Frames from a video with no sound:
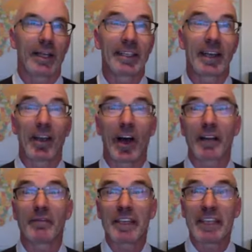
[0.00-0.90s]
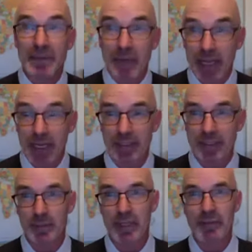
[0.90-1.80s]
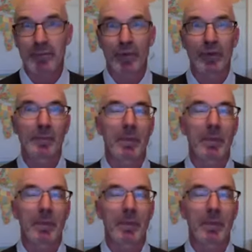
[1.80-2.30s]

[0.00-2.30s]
did a lot of emailing to people.